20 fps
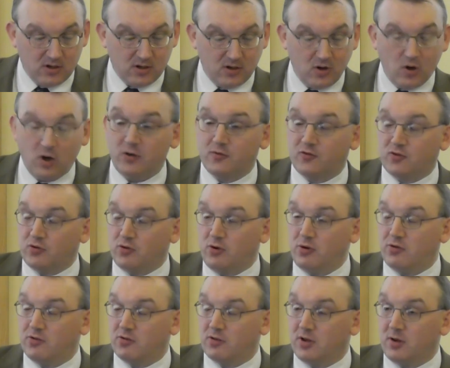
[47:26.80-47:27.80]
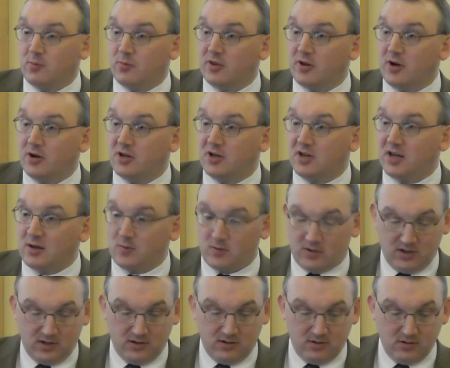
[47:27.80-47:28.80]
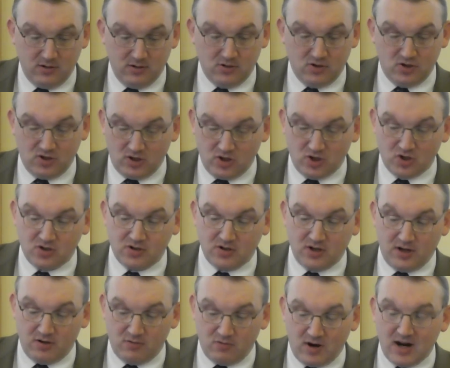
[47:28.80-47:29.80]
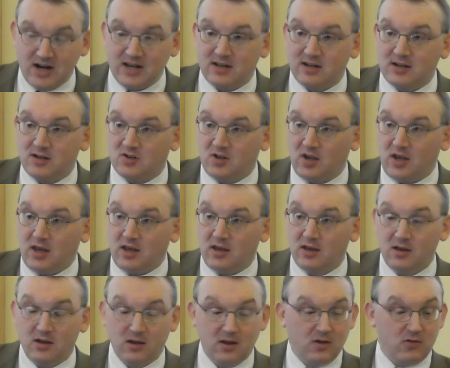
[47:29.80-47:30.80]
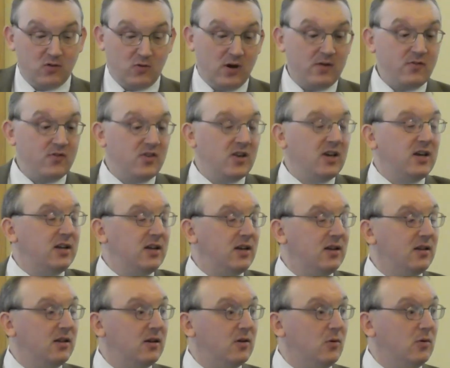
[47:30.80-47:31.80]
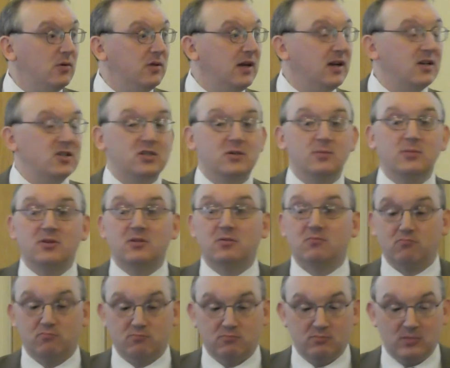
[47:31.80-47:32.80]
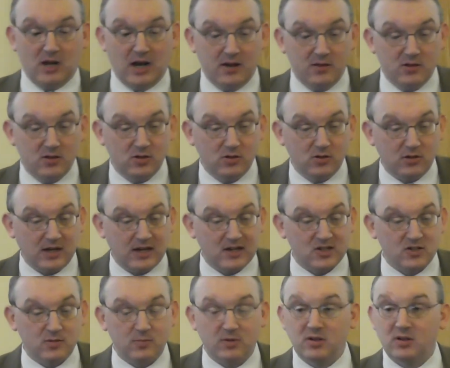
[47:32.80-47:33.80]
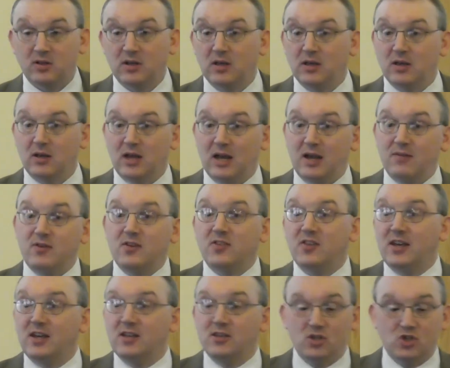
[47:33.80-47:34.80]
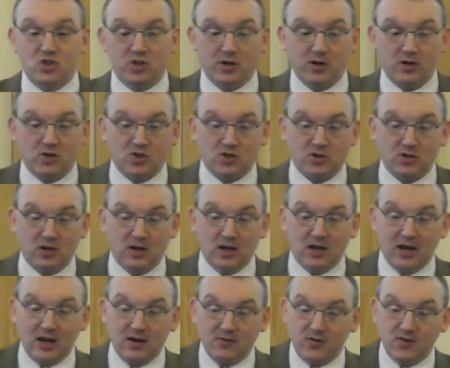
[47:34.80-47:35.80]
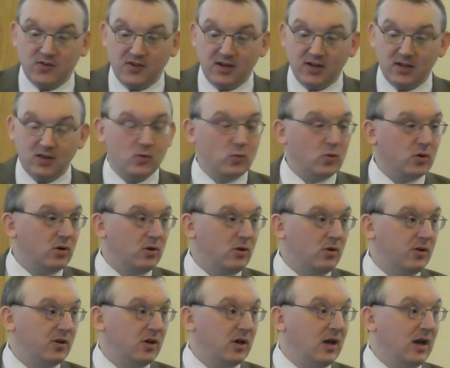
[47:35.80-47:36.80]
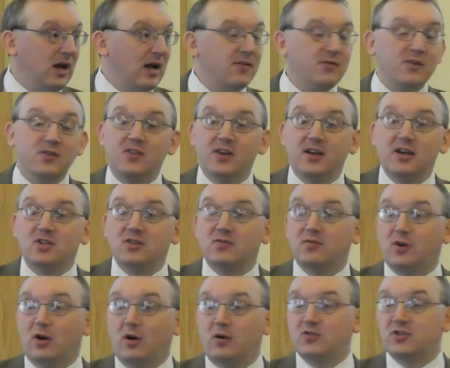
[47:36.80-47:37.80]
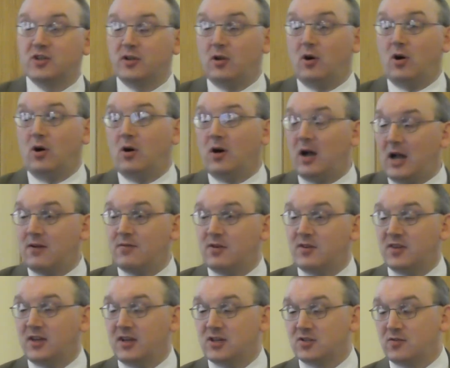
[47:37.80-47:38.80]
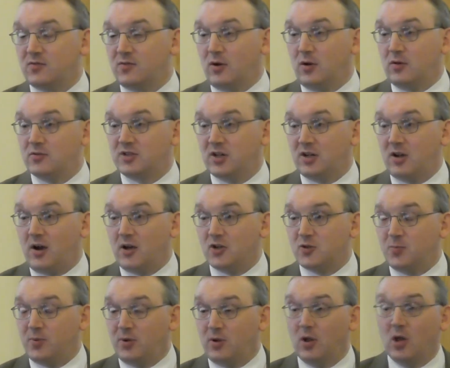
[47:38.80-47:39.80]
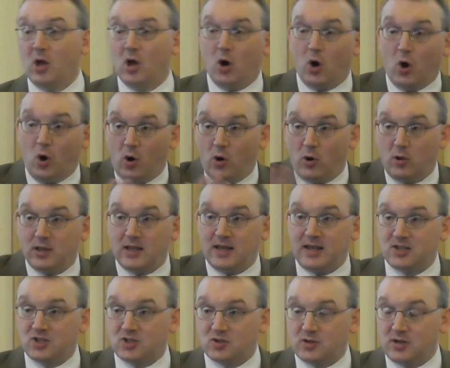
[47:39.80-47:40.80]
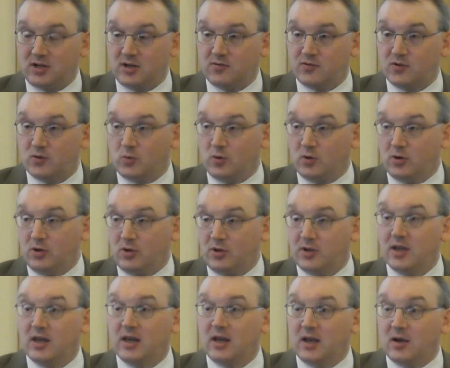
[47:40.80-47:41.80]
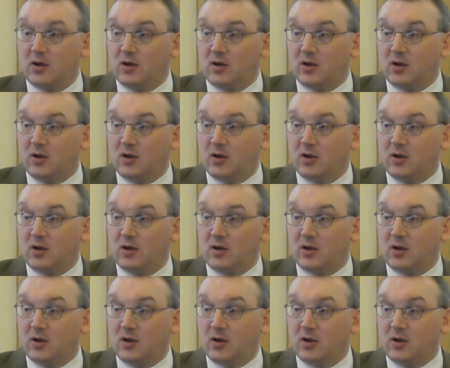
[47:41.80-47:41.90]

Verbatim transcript: God of truth and without iniquity. Just and right is He. everything He did in the Old Testament and in the New Testament, everything in the church, everything in the world, everything as involves the law, everything as involves the gospel, all the history of the world,